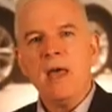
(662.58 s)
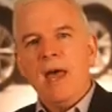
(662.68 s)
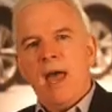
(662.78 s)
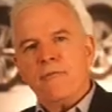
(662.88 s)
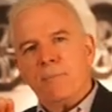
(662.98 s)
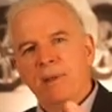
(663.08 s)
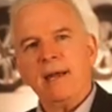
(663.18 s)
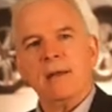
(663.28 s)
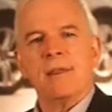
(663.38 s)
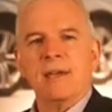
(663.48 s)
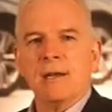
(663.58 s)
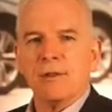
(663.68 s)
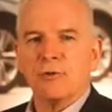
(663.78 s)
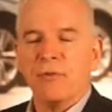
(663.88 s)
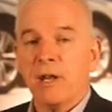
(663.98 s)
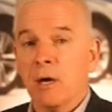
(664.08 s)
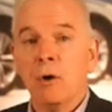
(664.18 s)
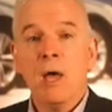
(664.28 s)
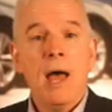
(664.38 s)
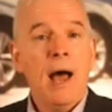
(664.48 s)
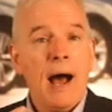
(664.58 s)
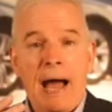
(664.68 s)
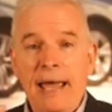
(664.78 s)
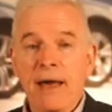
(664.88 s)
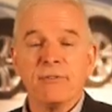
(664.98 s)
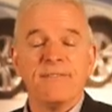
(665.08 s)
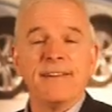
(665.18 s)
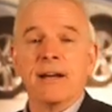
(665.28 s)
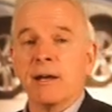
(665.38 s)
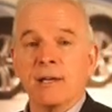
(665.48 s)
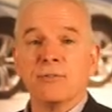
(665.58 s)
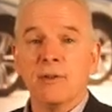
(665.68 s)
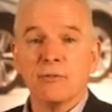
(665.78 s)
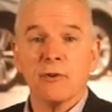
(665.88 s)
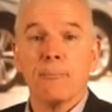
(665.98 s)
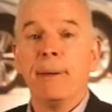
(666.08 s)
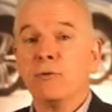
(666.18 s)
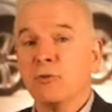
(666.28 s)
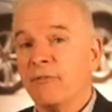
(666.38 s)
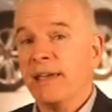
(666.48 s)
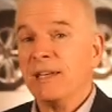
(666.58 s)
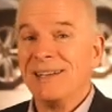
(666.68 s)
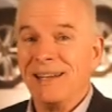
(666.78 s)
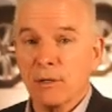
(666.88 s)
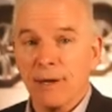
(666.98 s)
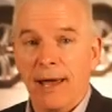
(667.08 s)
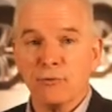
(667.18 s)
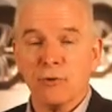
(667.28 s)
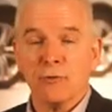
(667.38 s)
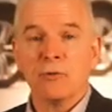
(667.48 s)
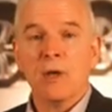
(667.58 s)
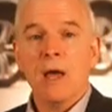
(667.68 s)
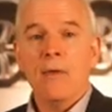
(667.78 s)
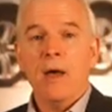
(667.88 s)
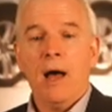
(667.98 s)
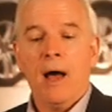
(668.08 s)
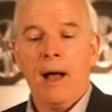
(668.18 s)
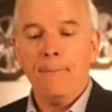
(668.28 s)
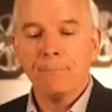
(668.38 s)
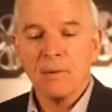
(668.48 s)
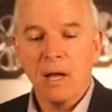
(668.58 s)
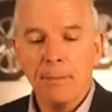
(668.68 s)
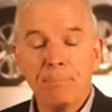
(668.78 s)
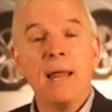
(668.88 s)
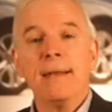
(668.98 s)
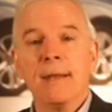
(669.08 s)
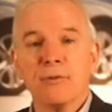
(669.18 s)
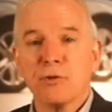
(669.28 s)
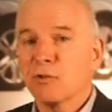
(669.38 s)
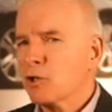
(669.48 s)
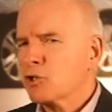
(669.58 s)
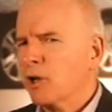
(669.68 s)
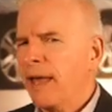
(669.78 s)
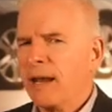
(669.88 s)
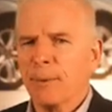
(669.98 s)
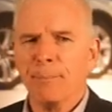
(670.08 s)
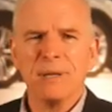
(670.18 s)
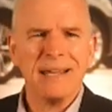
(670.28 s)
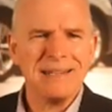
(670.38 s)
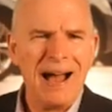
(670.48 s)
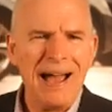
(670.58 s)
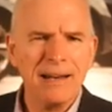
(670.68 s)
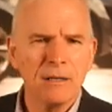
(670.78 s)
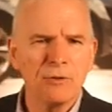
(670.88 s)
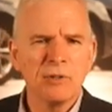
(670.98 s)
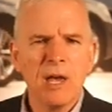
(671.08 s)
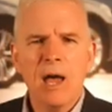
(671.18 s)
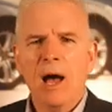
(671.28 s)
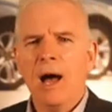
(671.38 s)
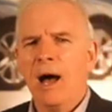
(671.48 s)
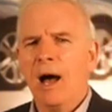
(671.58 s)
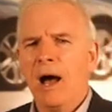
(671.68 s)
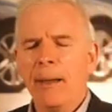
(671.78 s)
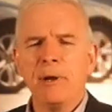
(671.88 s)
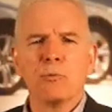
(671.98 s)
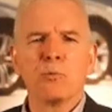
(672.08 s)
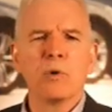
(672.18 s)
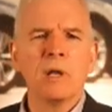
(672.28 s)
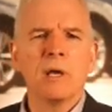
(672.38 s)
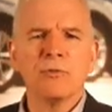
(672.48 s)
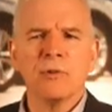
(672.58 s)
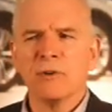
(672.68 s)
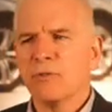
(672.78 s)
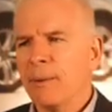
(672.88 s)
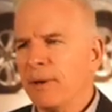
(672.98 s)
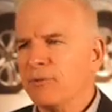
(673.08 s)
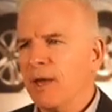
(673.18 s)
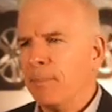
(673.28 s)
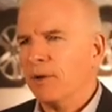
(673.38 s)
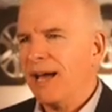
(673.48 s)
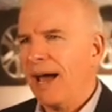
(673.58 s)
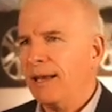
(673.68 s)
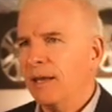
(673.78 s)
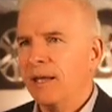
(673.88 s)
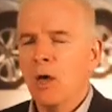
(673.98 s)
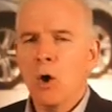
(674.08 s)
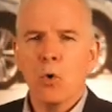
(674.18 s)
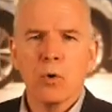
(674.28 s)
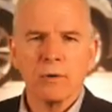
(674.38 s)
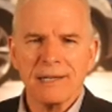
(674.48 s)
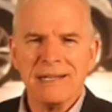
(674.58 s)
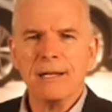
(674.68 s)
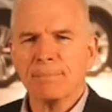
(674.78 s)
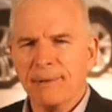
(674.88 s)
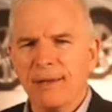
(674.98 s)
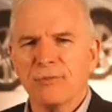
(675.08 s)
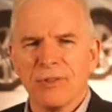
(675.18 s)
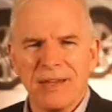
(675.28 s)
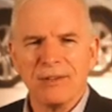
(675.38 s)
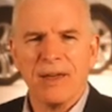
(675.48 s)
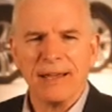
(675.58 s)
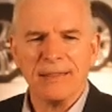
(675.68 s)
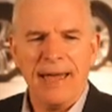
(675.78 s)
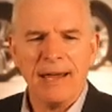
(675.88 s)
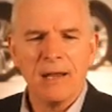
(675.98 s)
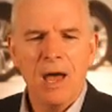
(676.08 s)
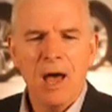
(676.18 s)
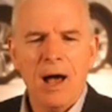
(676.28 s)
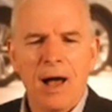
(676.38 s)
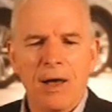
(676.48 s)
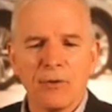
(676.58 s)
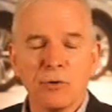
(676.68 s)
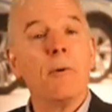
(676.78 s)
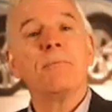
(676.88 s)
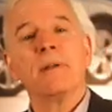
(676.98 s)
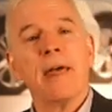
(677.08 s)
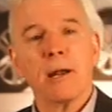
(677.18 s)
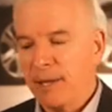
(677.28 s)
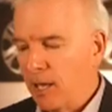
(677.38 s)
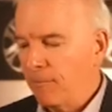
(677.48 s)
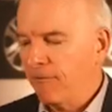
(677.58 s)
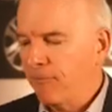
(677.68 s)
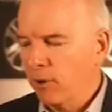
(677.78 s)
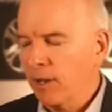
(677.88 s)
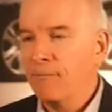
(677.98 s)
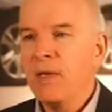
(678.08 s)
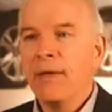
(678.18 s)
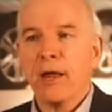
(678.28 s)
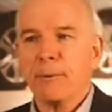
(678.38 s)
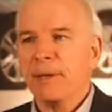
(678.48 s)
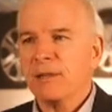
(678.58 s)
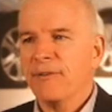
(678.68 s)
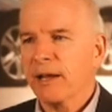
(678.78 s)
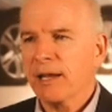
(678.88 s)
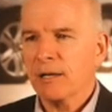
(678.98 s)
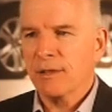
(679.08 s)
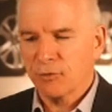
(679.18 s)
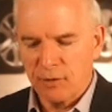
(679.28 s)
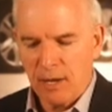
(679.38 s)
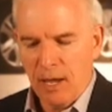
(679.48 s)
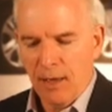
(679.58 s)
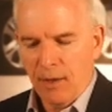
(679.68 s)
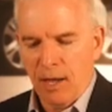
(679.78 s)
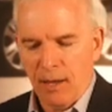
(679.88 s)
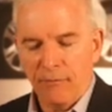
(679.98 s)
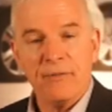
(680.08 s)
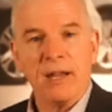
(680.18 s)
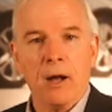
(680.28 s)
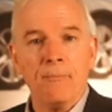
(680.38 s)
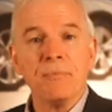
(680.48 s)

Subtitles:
if you play to the end of this video, I have a very extensive Pennsylvania dealer license playlist. It's going to show you how to complete titles. It really goes into step-by-step on titling, ordering dealer plates, and things like that. So hopefully that'll be helpful for you. That'll be at the very end of this video.